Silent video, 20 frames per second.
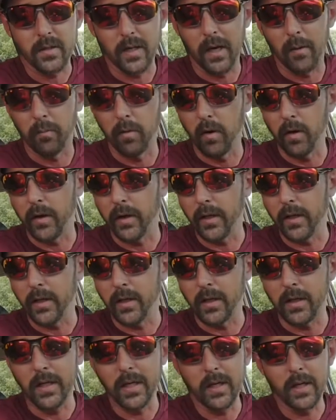I bought a
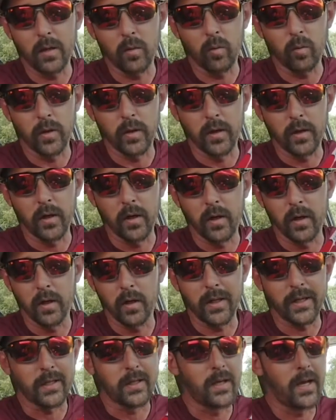kit with
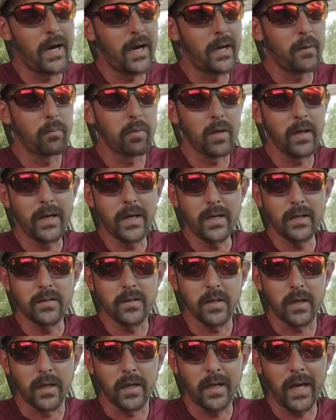like 9 blades
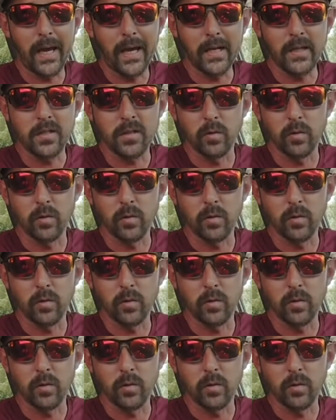in a case.